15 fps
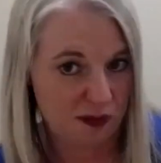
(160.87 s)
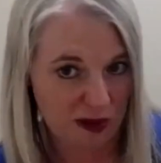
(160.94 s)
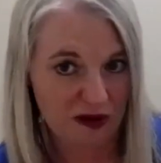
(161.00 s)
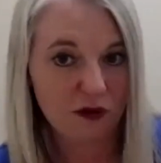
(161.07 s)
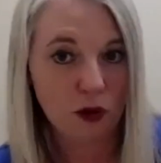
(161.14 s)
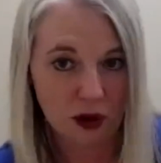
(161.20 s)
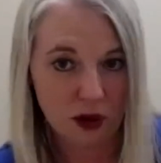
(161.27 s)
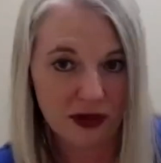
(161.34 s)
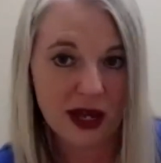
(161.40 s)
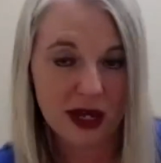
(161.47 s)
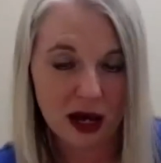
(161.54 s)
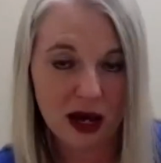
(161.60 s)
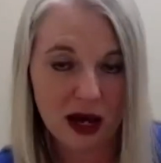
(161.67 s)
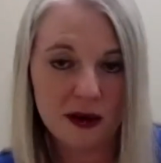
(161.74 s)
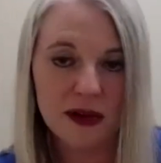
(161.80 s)
before they
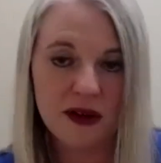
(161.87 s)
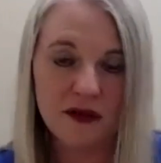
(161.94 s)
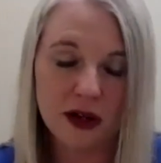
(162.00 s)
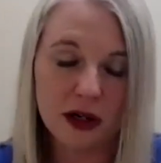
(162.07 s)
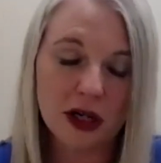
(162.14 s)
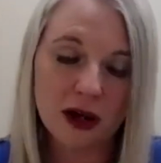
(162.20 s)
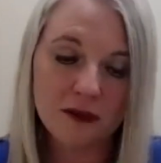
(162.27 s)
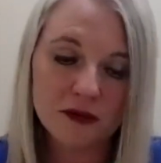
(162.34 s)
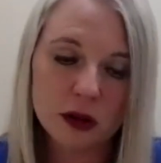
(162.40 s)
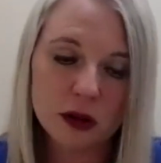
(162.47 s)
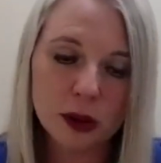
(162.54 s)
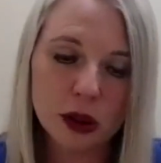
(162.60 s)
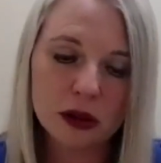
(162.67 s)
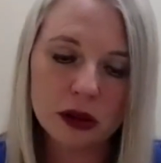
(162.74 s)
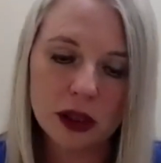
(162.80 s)
come if they're
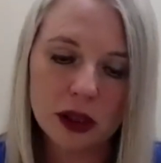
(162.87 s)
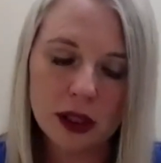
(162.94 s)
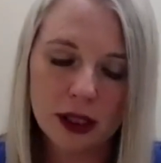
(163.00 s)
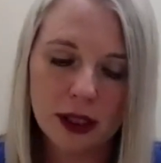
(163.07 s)
comfortable.